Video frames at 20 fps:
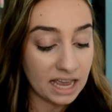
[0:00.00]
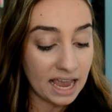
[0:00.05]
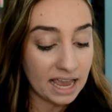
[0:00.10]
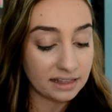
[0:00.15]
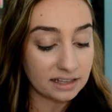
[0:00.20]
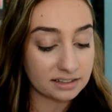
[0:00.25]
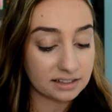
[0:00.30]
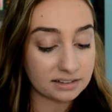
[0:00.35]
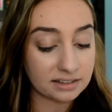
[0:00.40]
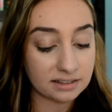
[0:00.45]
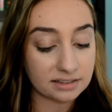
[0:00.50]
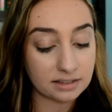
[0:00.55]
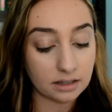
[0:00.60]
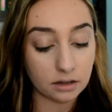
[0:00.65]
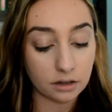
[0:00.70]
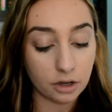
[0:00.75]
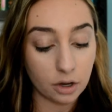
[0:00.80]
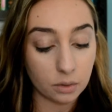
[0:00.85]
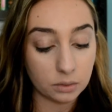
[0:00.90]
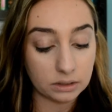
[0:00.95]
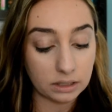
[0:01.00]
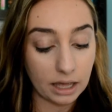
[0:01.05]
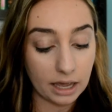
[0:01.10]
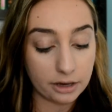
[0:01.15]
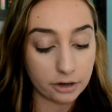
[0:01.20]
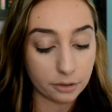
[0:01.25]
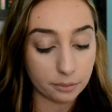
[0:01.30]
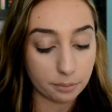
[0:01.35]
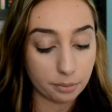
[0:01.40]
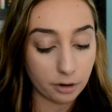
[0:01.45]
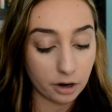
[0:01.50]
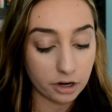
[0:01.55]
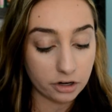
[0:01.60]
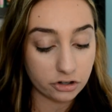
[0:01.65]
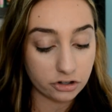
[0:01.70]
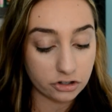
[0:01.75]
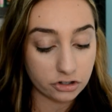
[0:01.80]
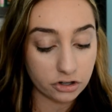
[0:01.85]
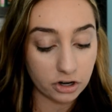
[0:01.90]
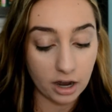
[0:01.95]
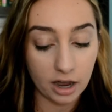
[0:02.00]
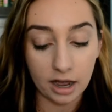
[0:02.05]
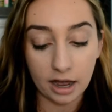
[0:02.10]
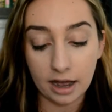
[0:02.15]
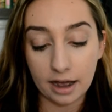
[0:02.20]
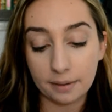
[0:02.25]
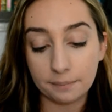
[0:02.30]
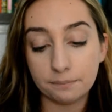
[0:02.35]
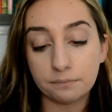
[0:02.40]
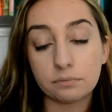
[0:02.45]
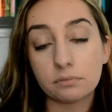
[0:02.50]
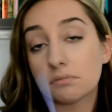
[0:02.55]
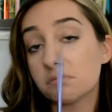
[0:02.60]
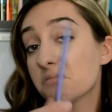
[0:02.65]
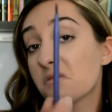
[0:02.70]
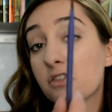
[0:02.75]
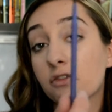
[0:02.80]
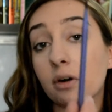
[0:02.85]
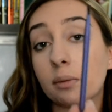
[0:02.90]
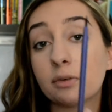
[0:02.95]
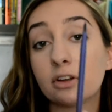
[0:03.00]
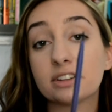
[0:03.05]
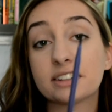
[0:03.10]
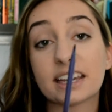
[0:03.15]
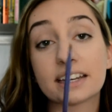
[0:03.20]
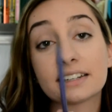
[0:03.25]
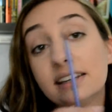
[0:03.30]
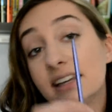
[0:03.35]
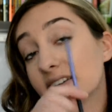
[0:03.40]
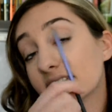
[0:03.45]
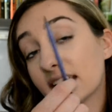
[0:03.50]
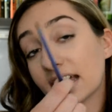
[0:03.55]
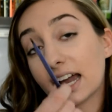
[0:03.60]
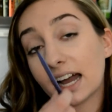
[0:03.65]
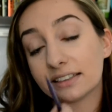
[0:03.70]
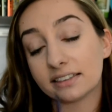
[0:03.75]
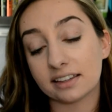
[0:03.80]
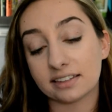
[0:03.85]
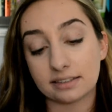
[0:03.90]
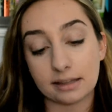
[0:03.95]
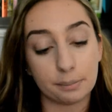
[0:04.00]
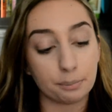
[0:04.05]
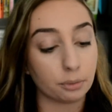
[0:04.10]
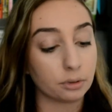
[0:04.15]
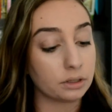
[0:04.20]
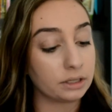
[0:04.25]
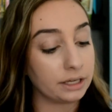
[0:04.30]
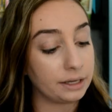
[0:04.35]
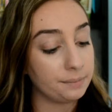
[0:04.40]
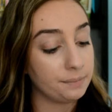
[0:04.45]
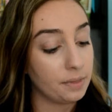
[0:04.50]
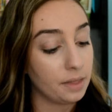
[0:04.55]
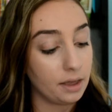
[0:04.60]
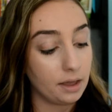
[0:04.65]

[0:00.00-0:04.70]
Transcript: This is a silicone liner brush. Um, from Real Techniques, I got this separately.